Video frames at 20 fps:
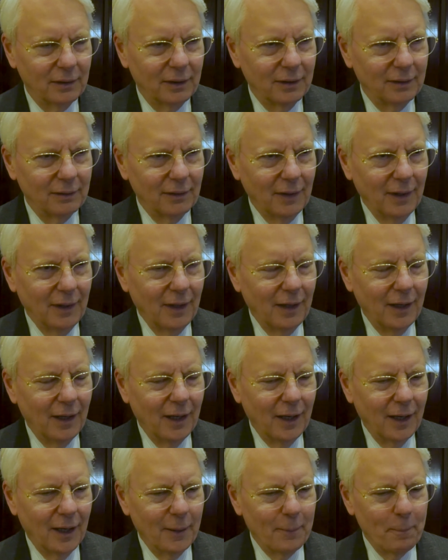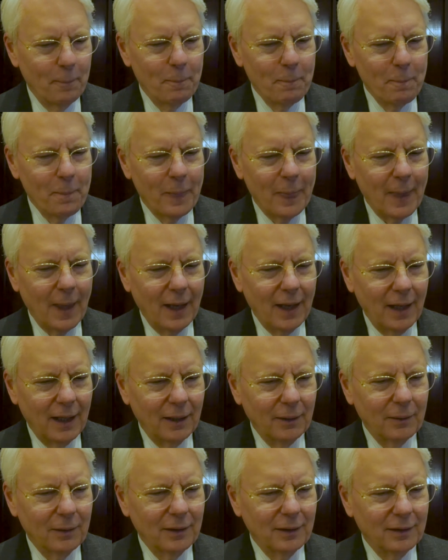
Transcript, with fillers: uh, um, a